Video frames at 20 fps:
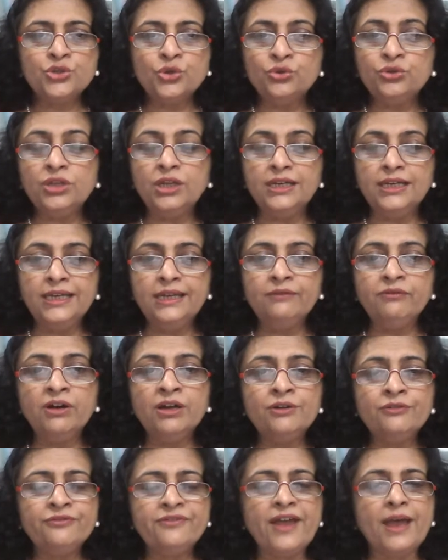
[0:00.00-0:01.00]
So the
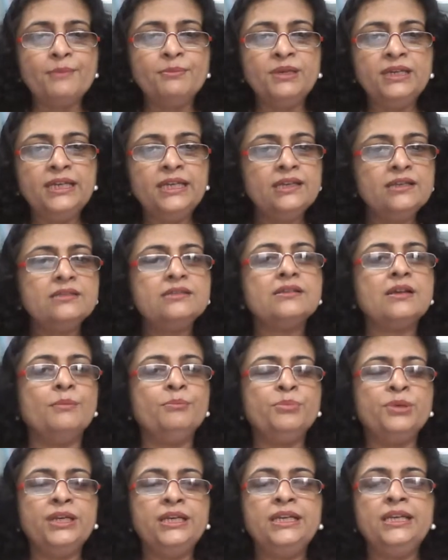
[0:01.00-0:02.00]
Lever family is
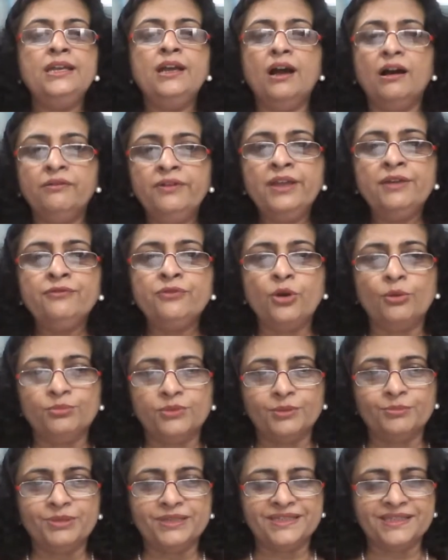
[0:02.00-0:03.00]
completely away
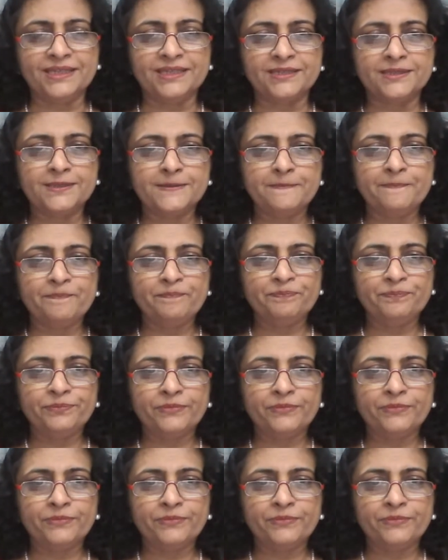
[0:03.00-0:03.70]
from the business.